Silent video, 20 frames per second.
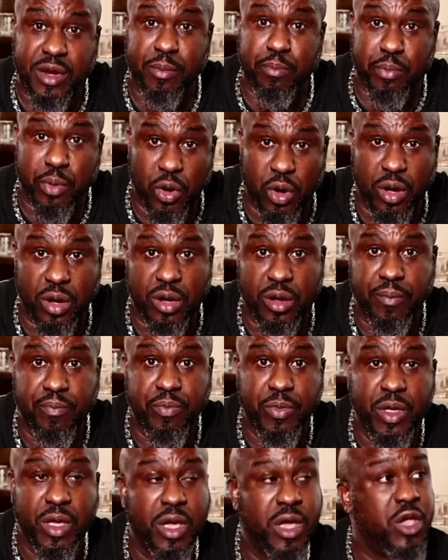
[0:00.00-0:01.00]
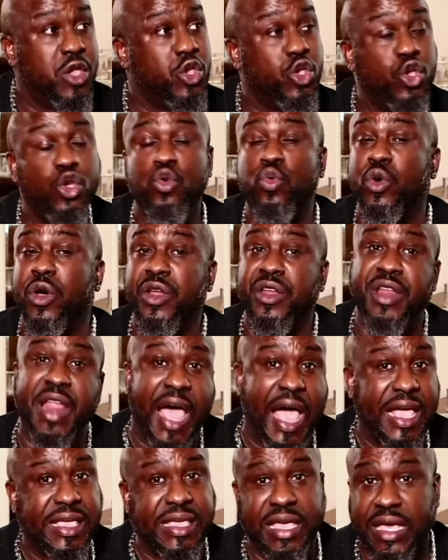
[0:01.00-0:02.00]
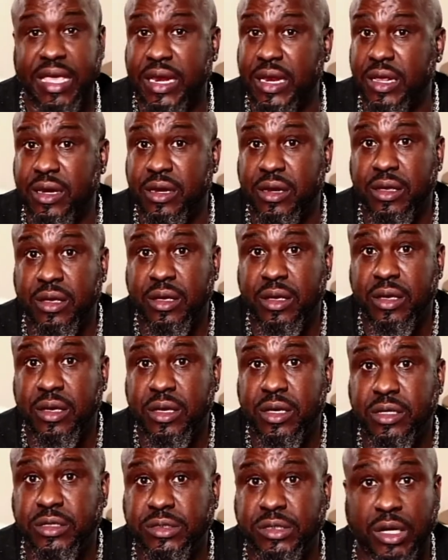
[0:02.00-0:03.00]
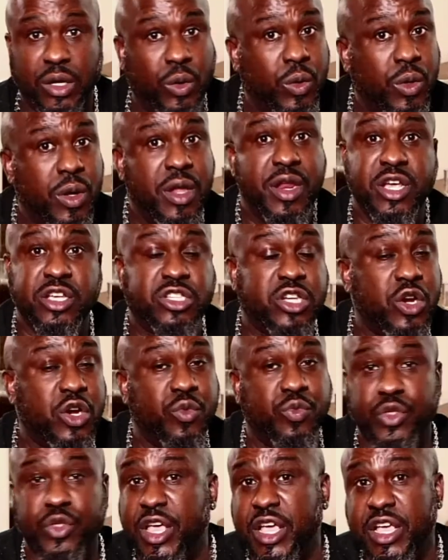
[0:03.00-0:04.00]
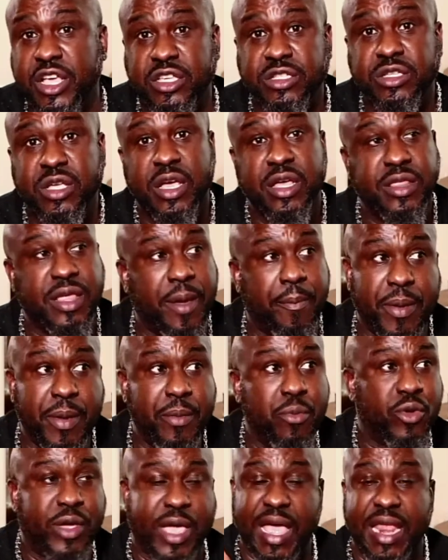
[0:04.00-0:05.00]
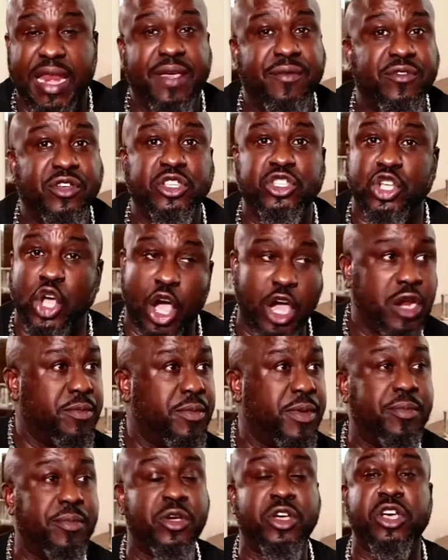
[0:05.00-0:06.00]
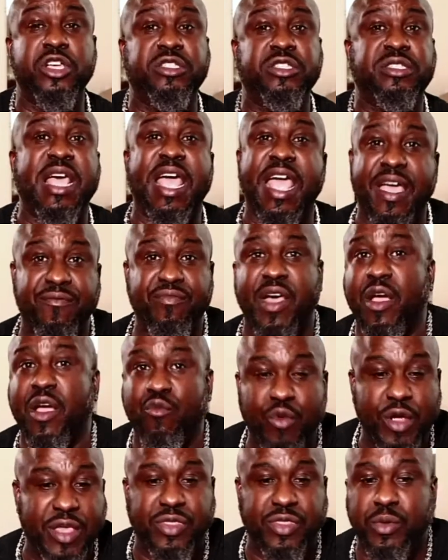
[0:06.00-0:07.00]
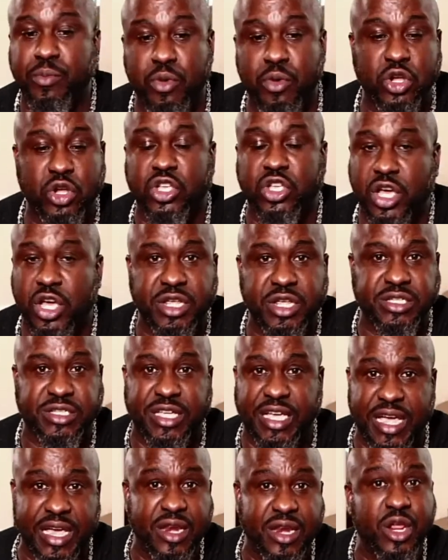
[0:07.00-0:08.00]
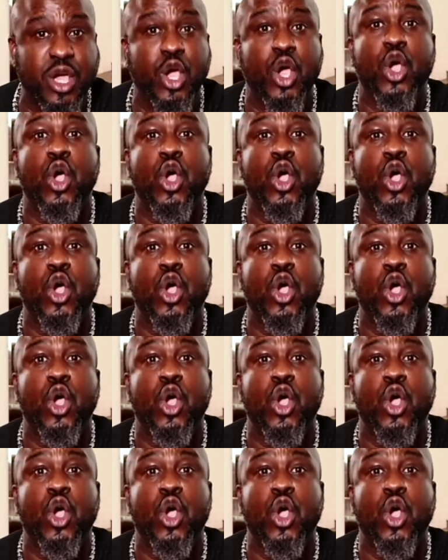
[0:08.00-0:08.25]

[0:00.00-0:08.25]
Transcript: the book, you will not get it. So there's certain things that people can't even talk to me because they have not read the book to understand